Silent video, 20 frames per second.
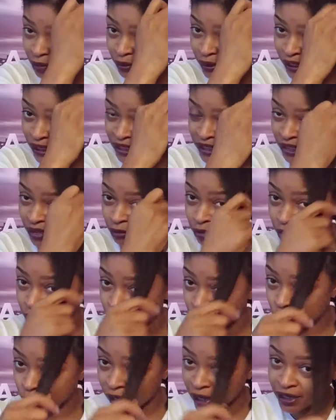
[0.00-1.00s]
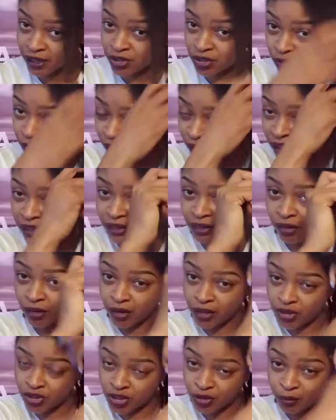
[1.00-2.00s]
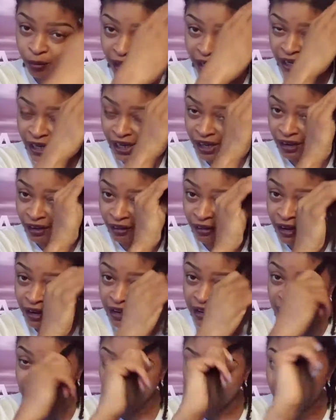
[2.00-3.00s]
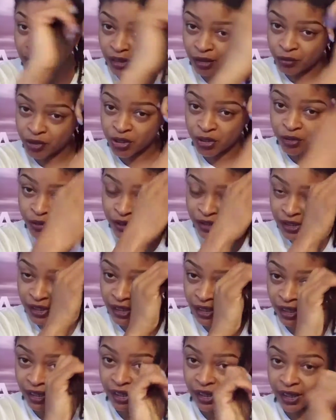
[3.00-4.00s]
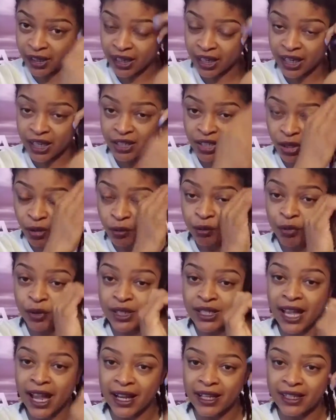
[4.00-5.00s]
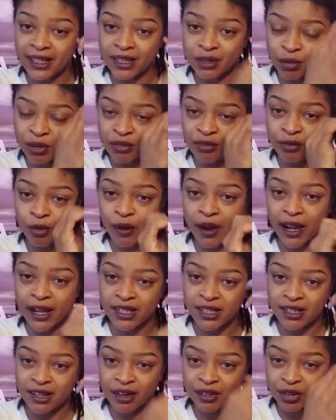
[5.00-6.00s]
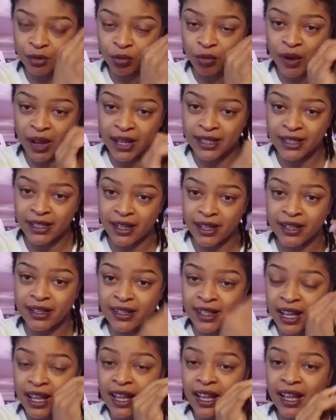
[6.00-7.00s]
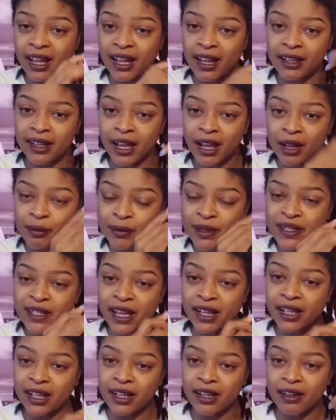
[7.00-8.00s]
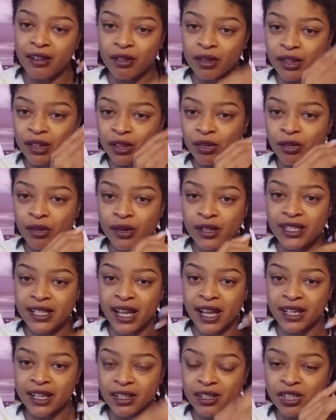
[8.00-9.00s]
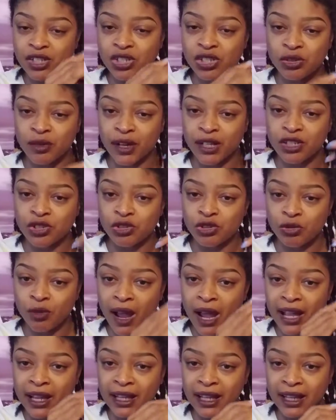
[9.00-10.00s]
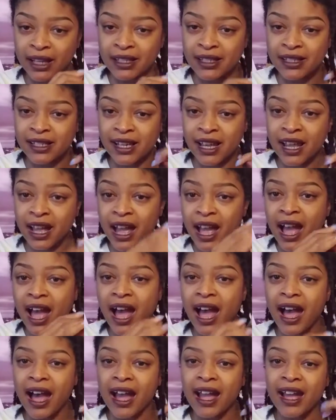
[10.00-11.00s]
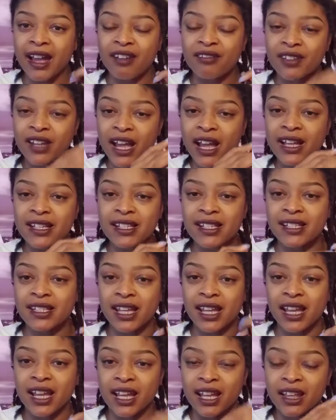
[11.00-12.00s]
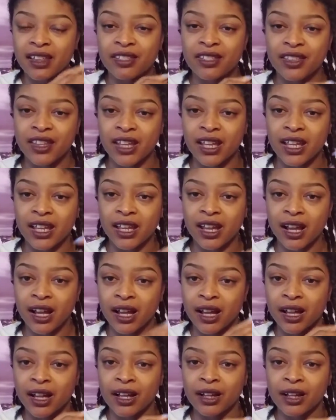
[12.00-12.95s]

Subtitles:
not placing the blow dryer directly onto my hair. I am using a heat protectant before I start the process, and I am setting it on a lower setting to stretch dry it. I have not seen the